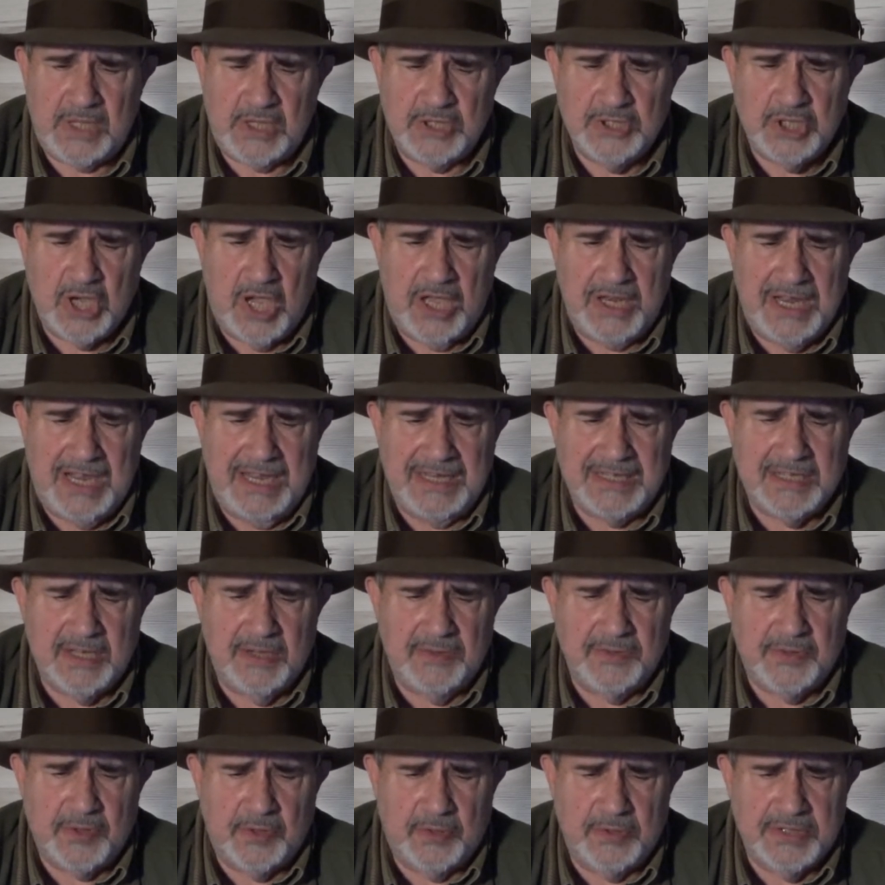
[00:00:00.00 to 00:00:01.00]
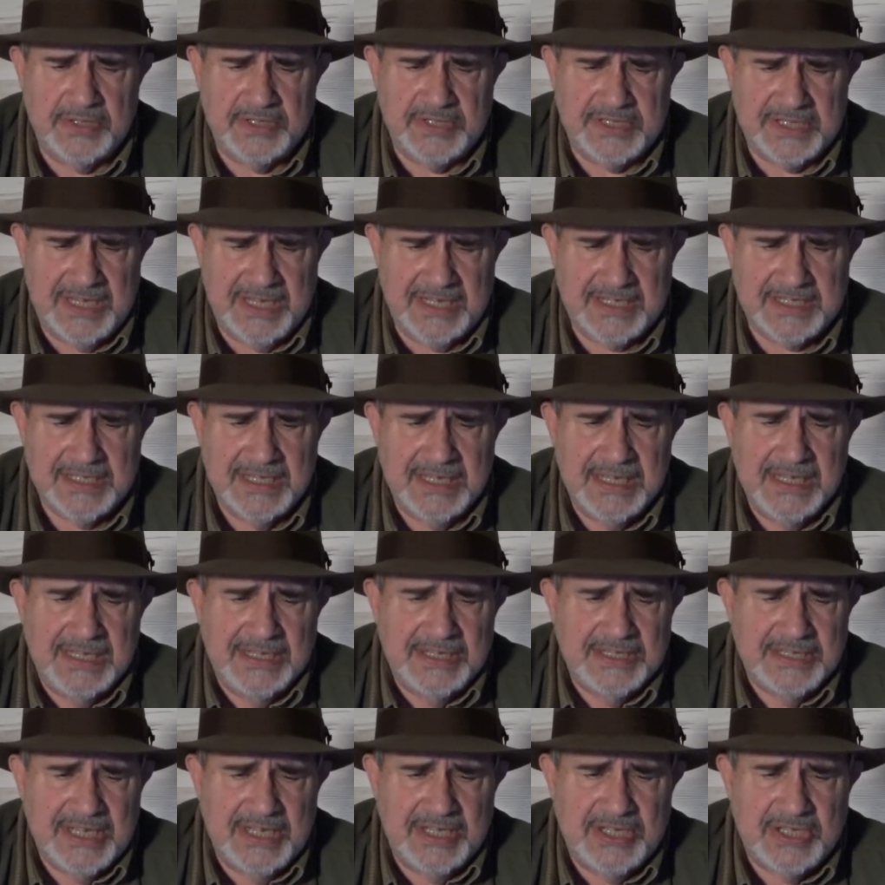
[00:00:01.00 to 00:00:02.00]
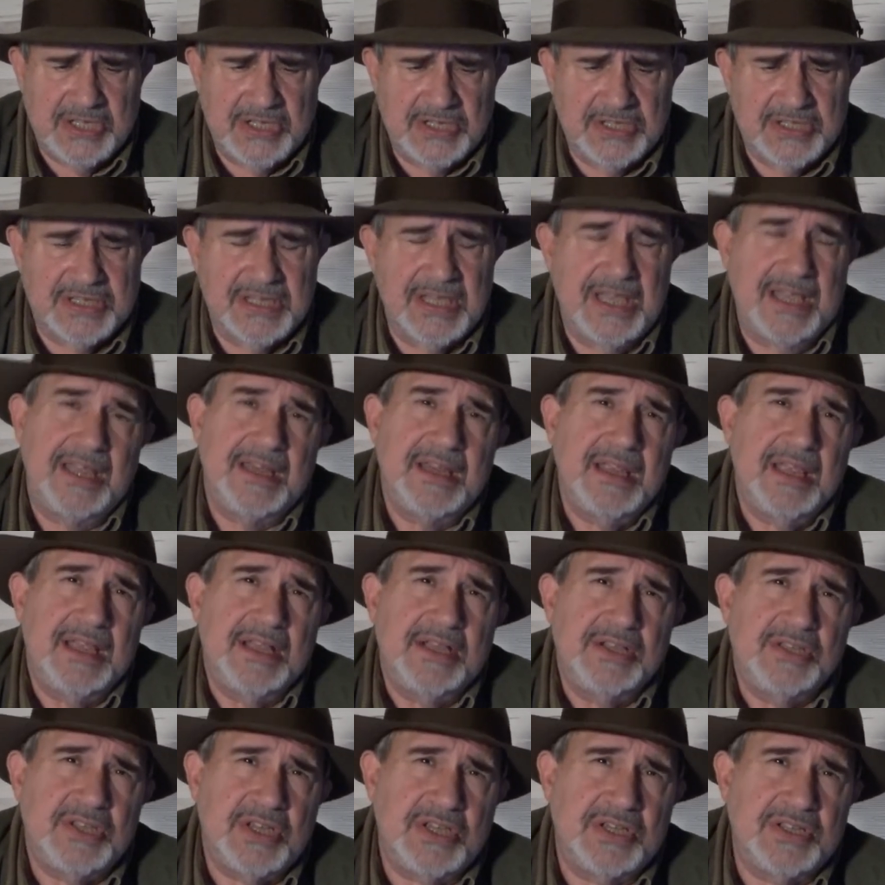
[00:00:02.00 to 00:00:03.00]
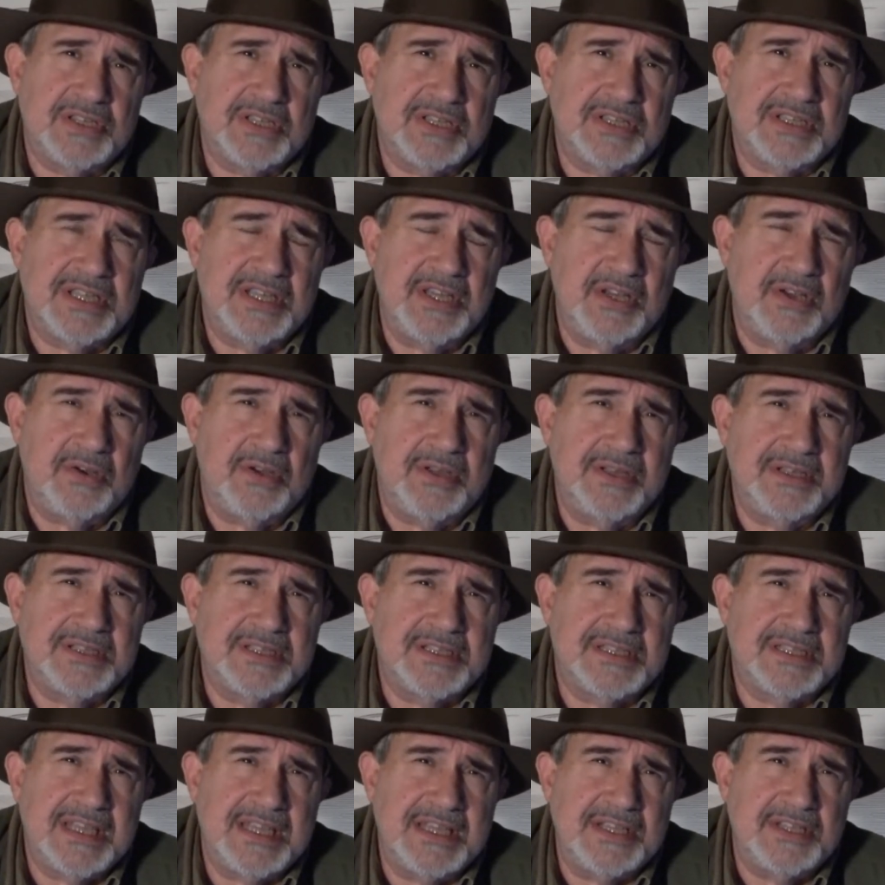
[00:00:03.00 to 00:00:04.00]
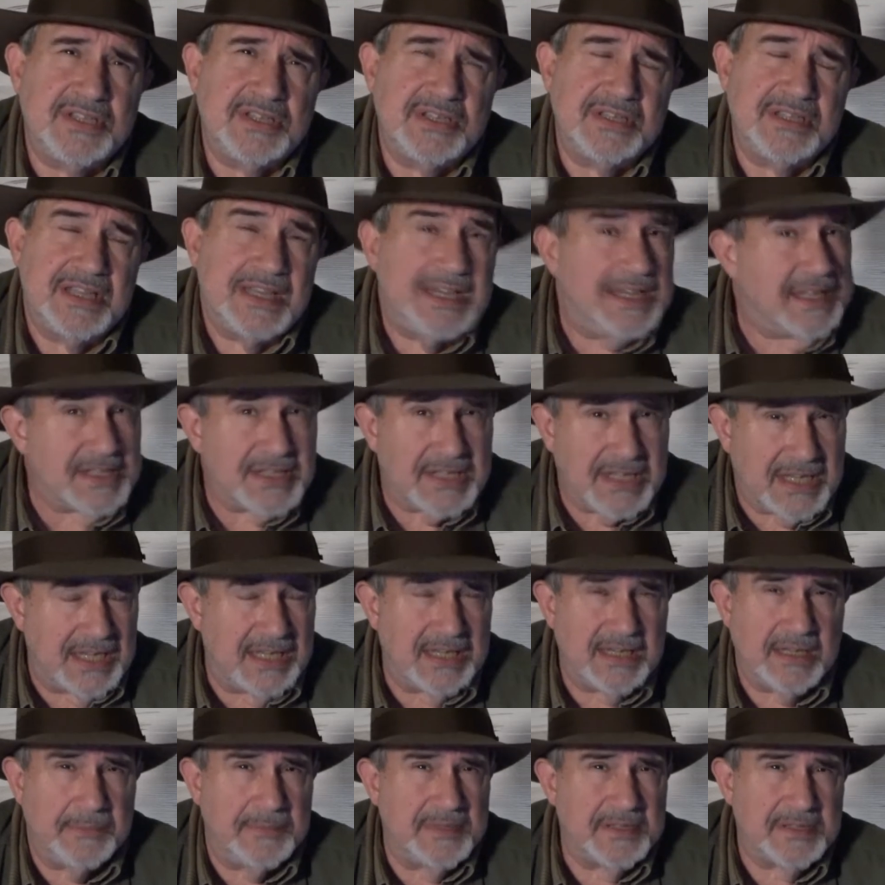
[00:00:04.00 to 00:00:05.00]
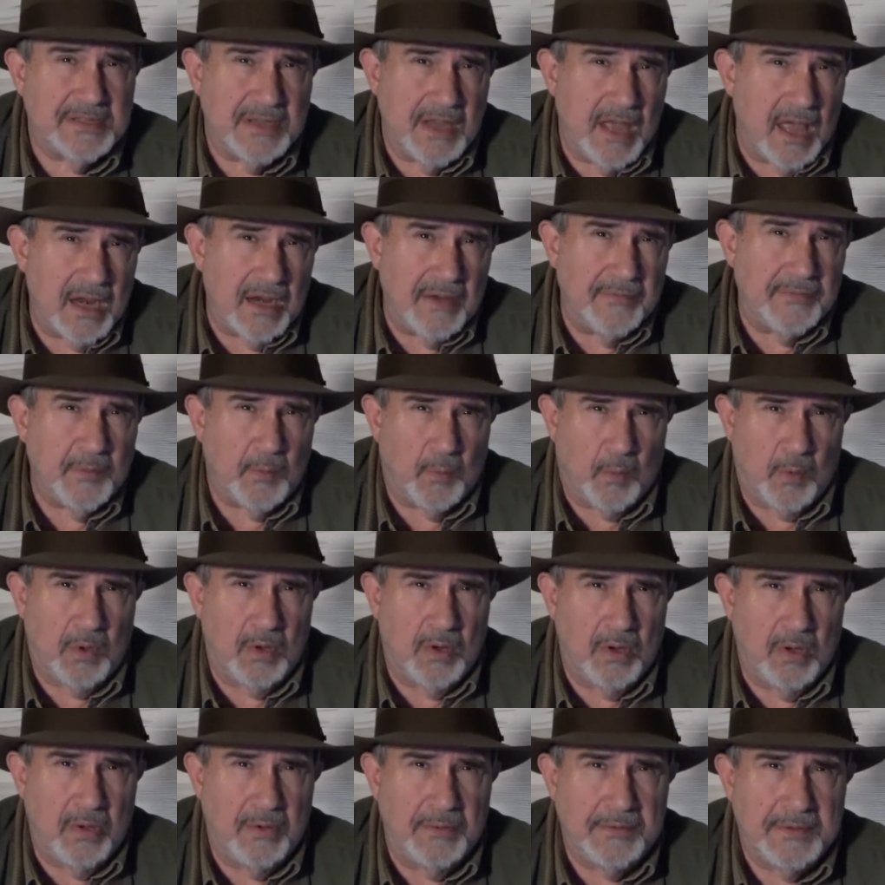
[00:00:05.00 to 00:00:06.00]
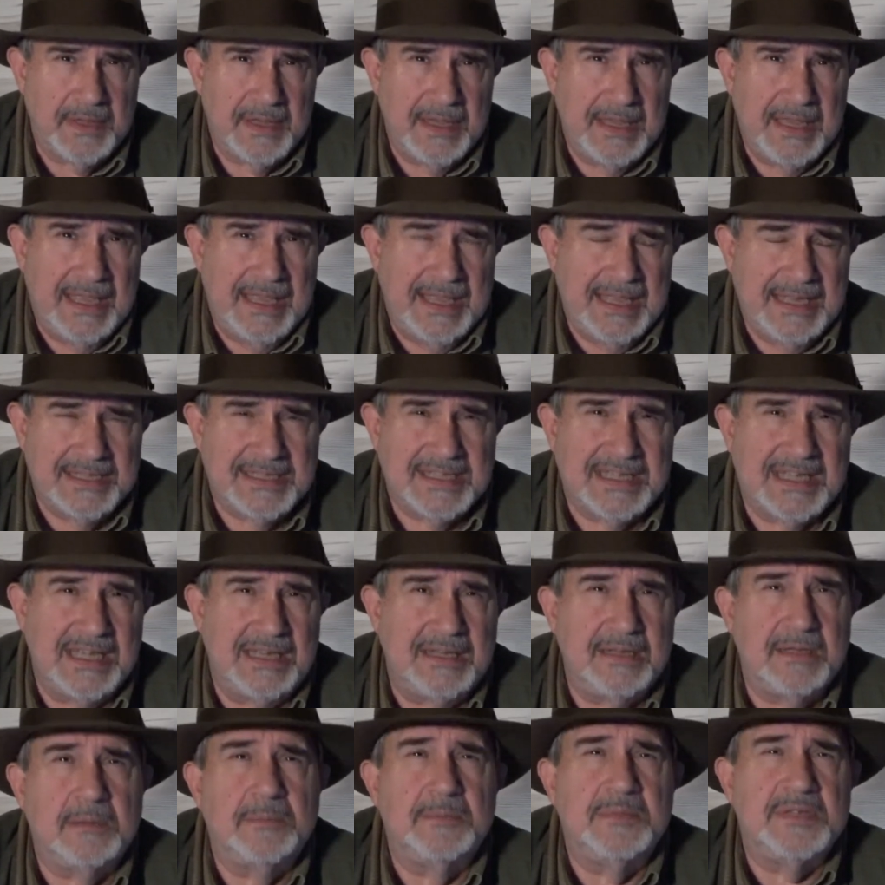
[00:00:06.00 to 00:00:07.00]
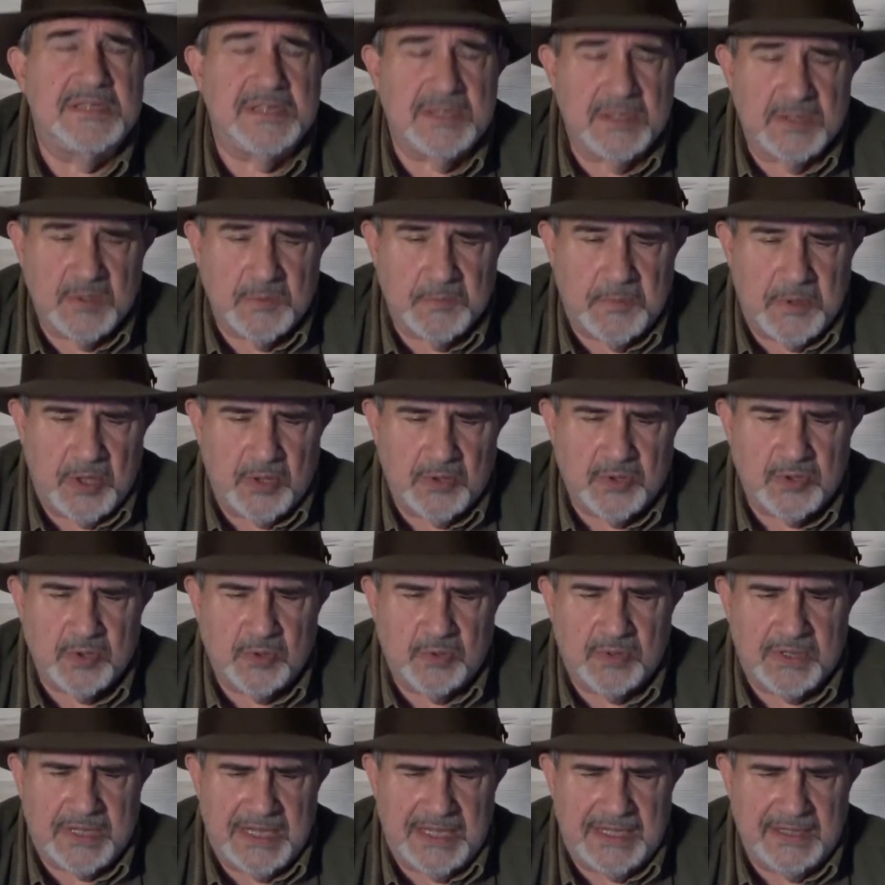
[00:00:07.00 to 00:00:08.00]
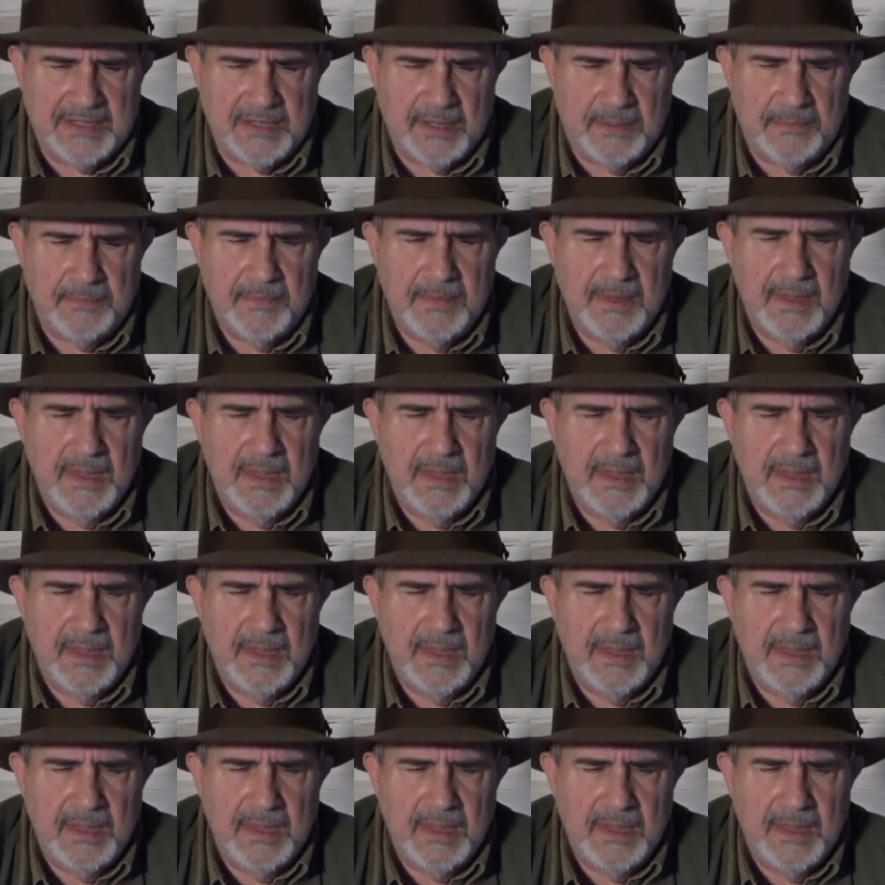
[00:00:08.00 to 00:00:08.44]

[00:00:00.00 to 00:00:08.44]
John 18 36 teaches that Jesus here is teaching that his kingdom is not of the world, his kingdom is a spiritual kingdom.